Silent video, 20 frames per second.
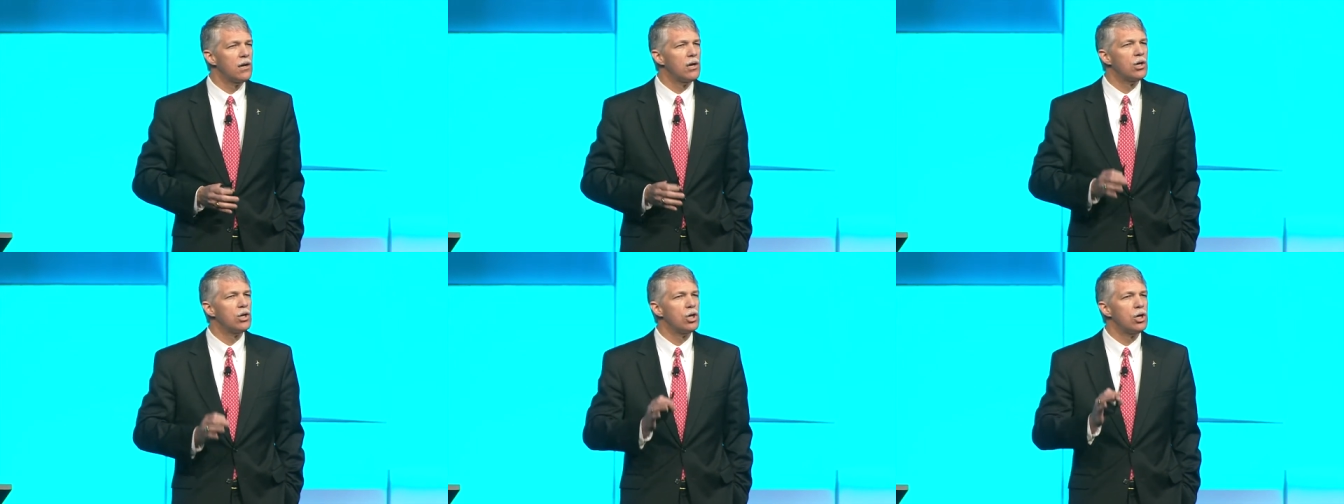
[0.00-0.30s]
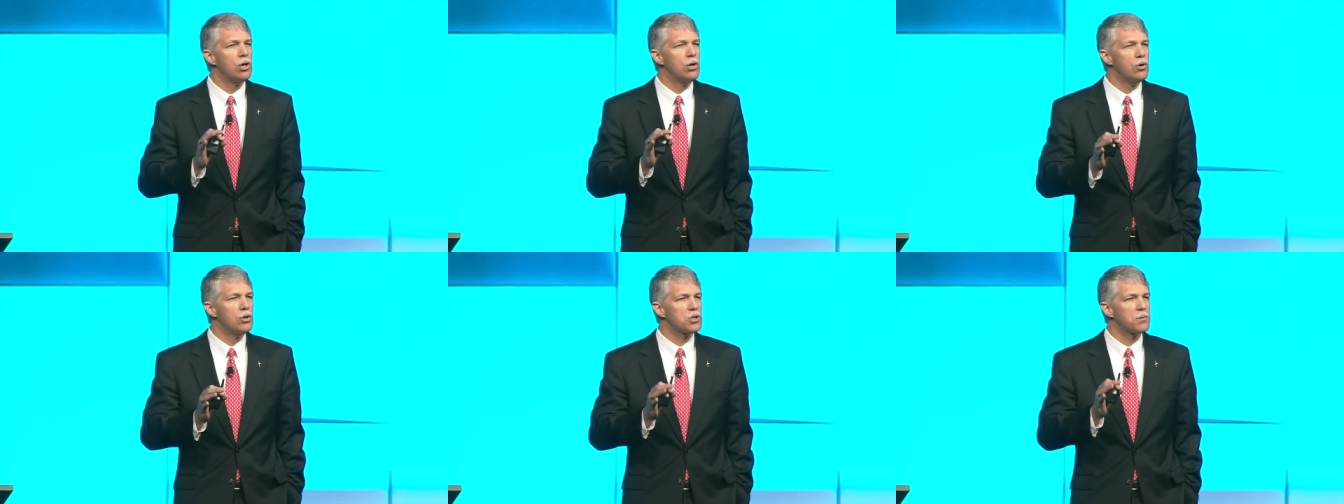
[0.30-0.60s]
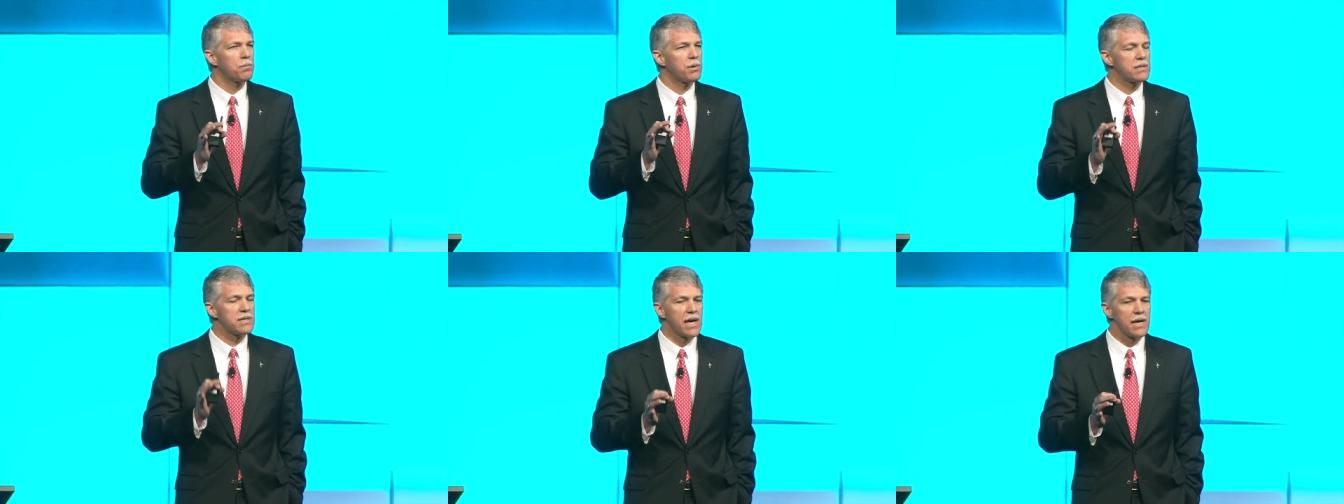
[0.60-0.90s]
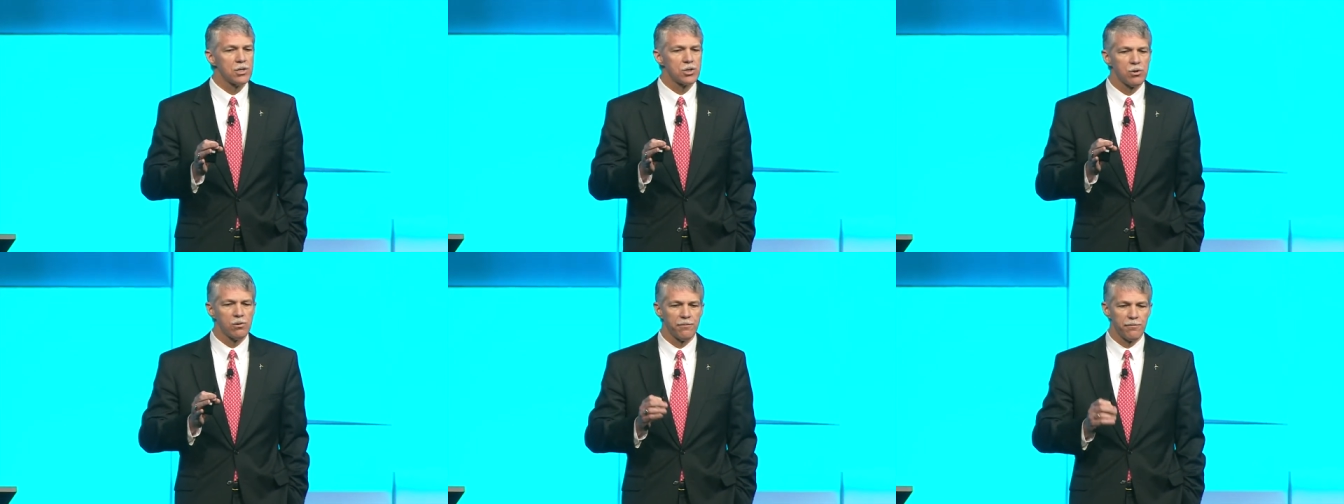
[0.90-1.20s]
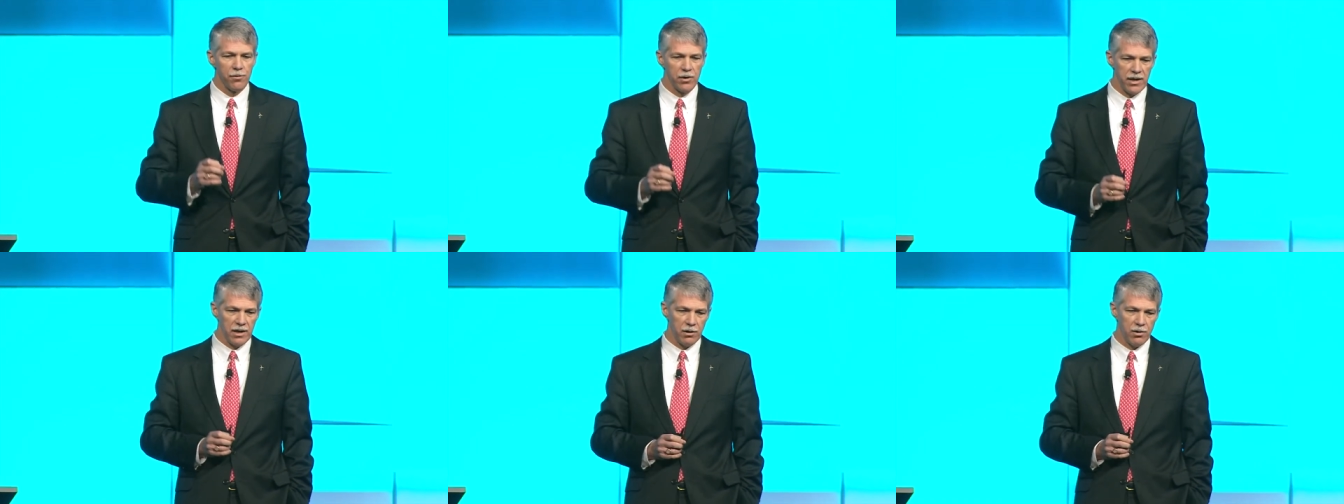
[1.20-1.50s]
Huge potential
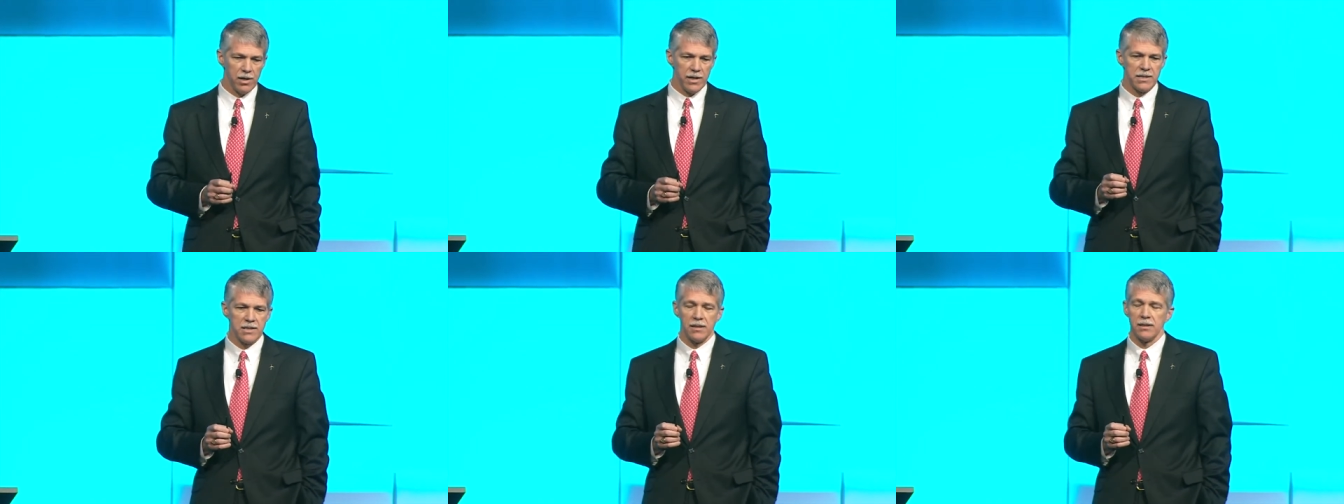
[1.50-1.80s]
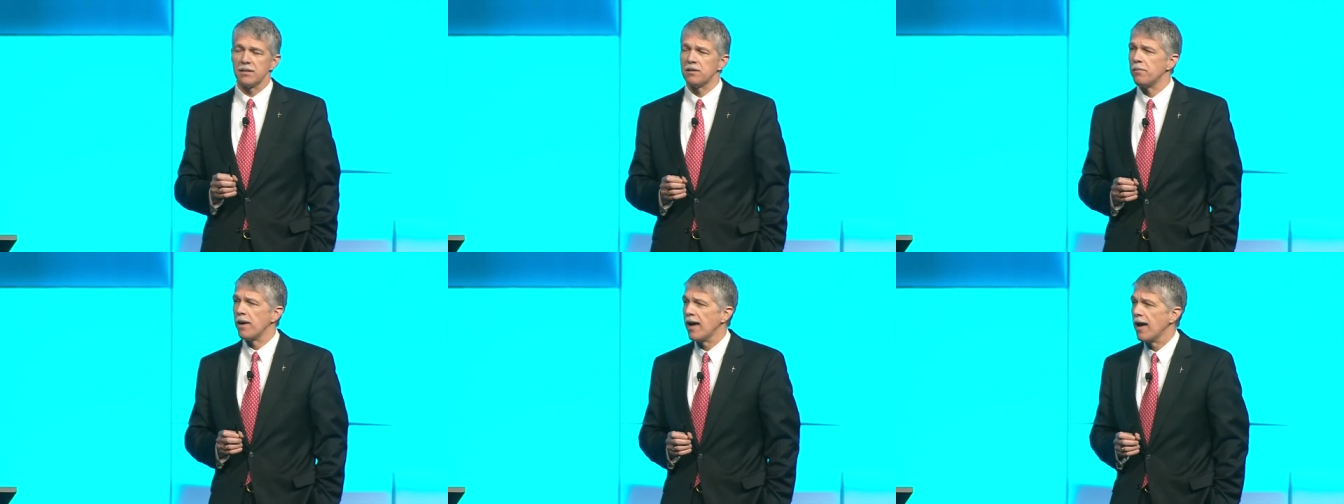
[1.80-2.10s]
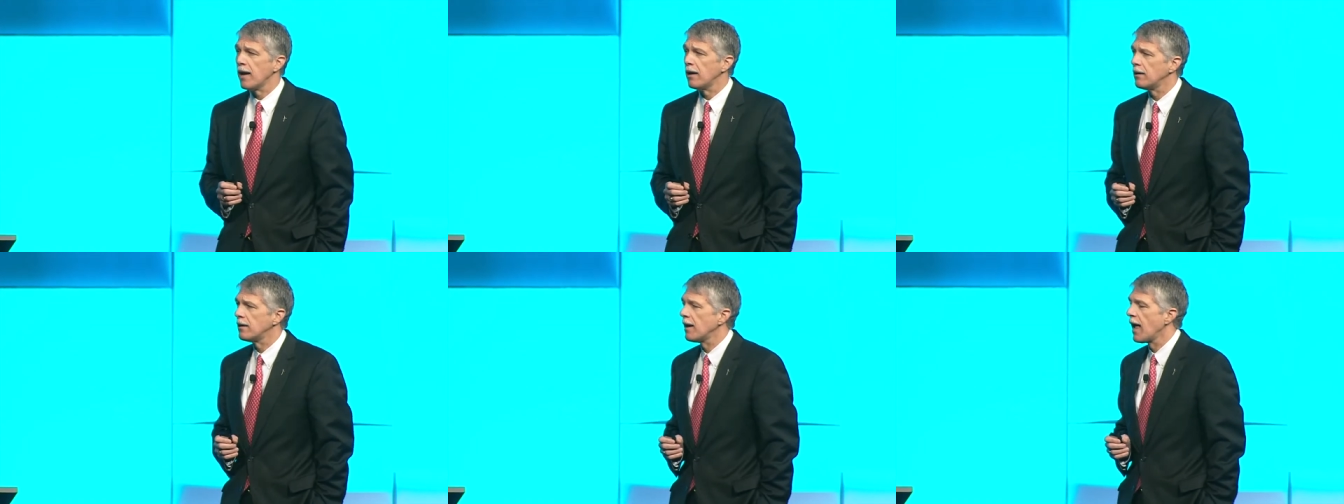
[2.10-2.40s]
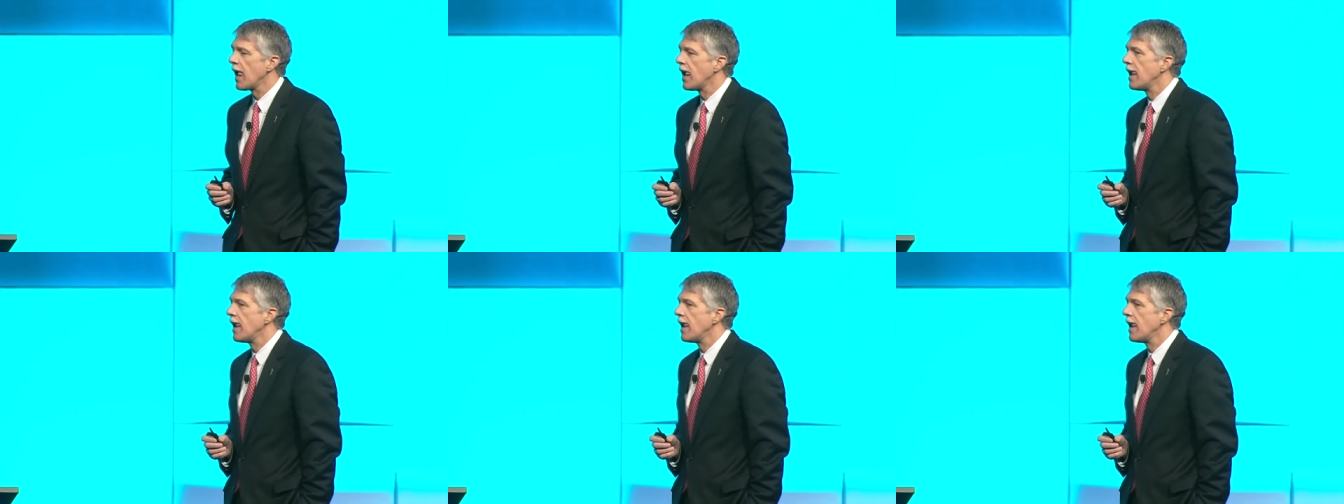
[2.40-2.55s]
for increasing demand